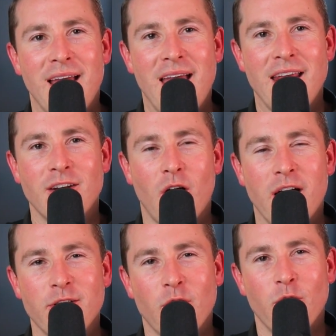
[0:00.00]
And
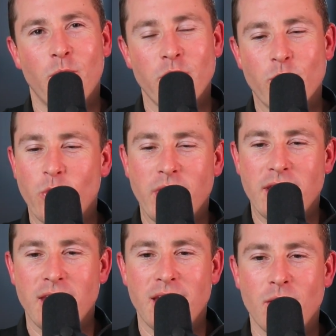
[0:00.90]
I know what you're already
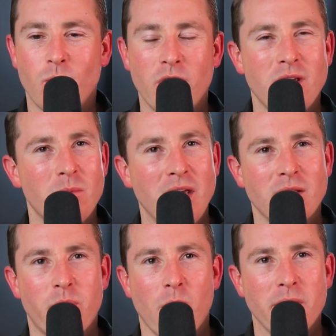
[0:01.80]
thinking. What do you mean
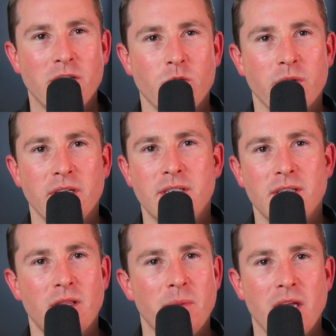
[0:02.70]
the property tour? This is
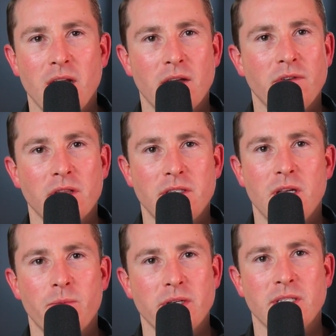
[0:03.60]
at the beginning of your
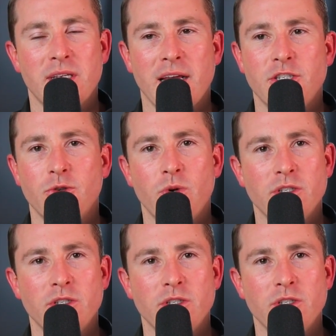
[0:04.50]
listing presentation.